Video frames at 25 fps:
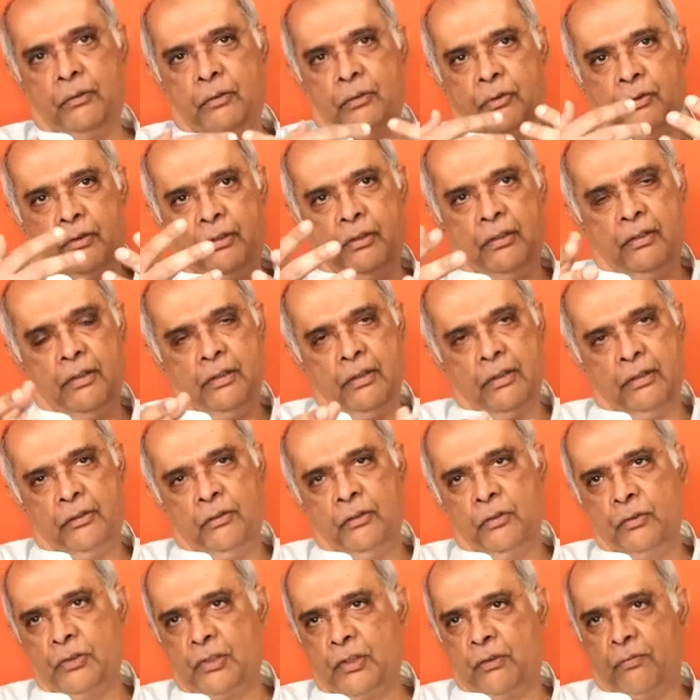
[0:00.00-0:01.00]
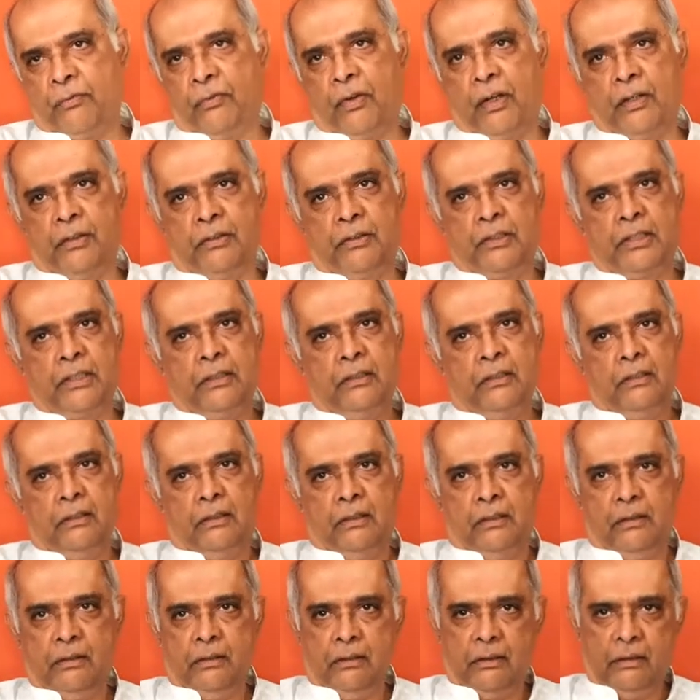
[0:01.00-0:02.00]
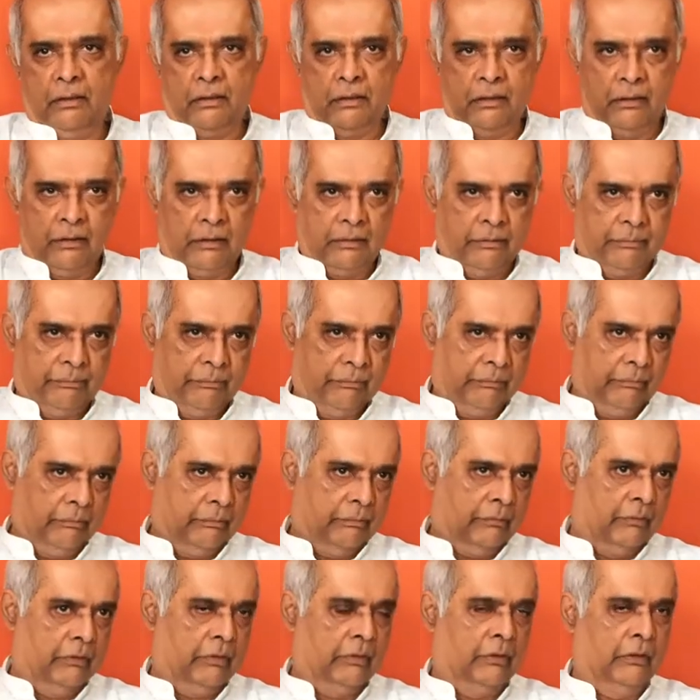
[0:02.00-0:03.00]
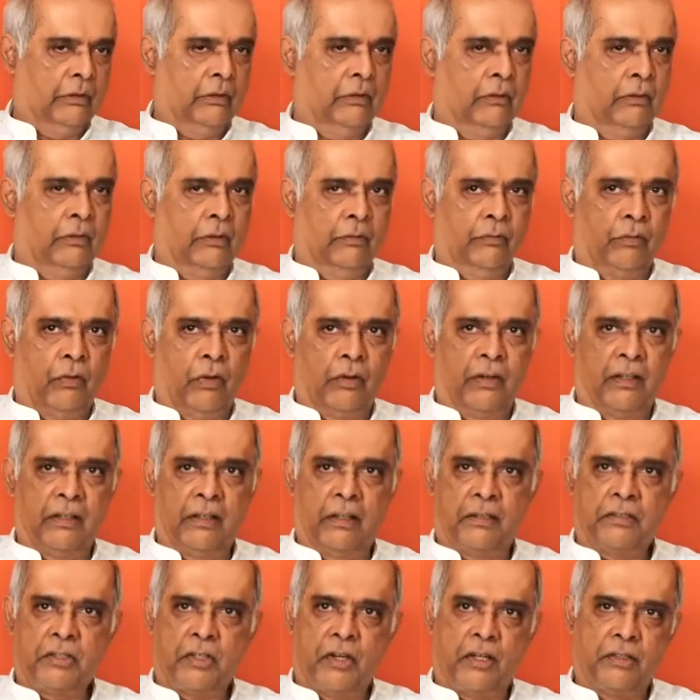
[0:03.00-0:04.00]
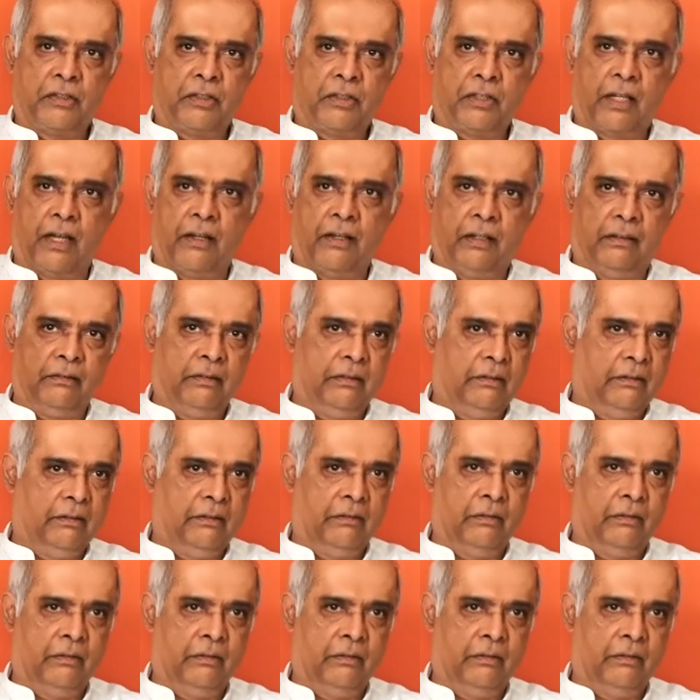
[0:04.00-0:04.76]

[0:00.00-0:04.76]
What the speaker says: You could use your funds on the foreign exchange side.